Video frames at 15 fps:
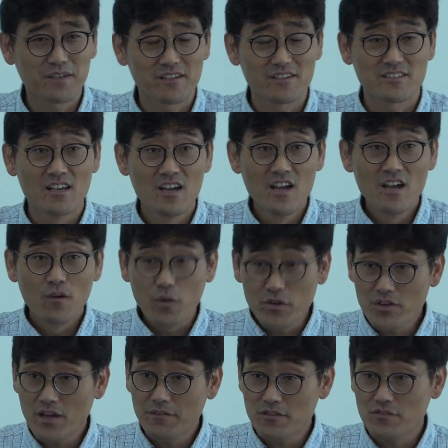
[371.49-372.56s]
Because
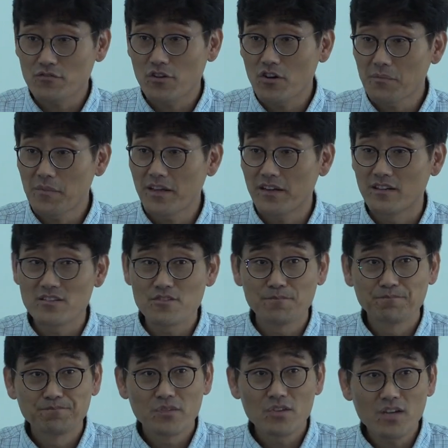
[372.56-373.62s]
when you have a strong marriage,
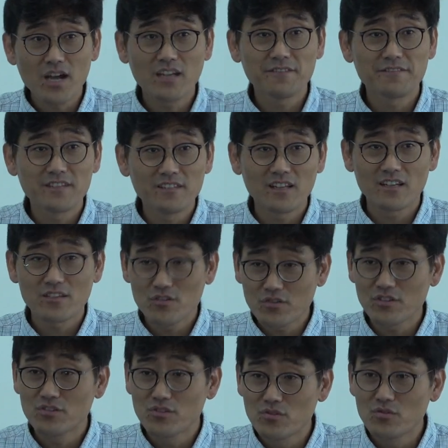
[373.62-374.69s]
you kind of feel like you
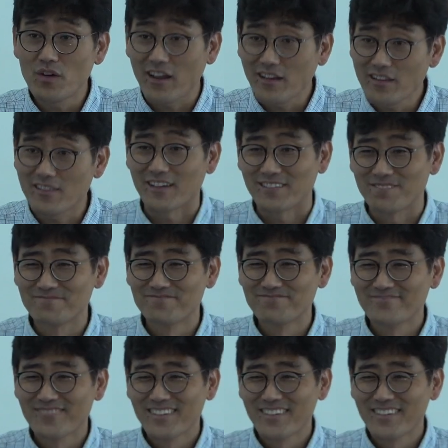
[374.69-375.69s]
could do anything.